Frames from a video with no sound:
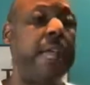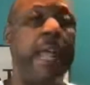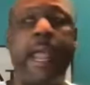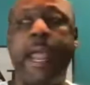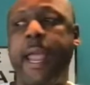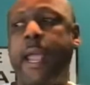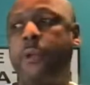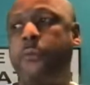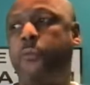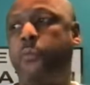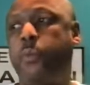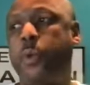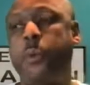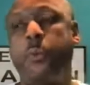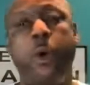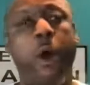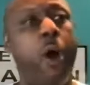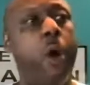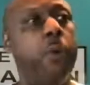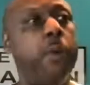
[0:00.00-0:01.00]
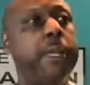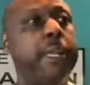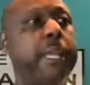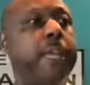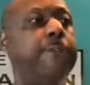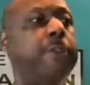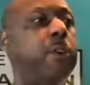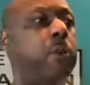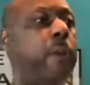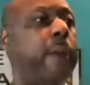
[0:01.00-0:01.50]
And we were only
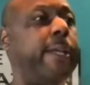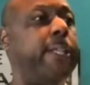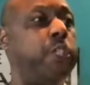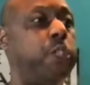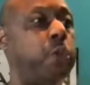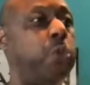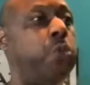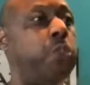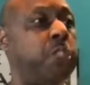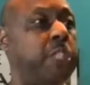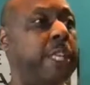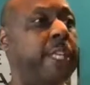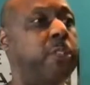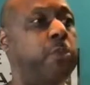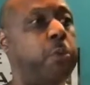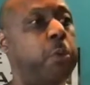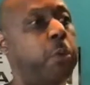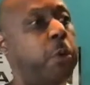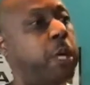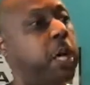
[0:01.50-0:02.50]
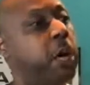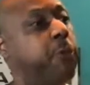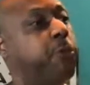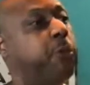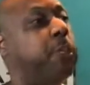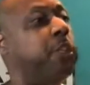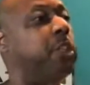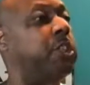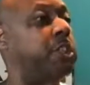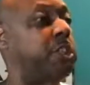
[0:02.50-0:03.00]
giving away two sheets. We were
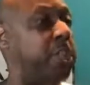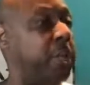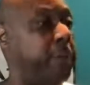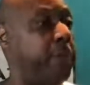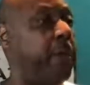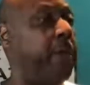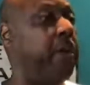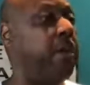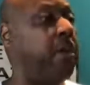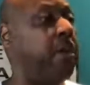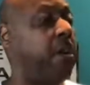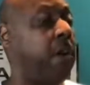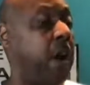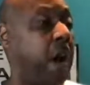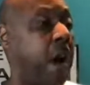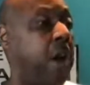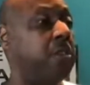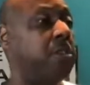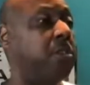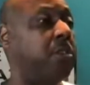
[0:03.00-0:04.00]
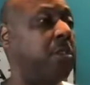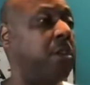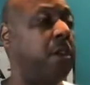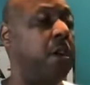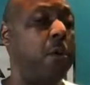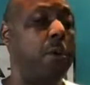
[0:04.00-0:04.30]
covering the shipping cost.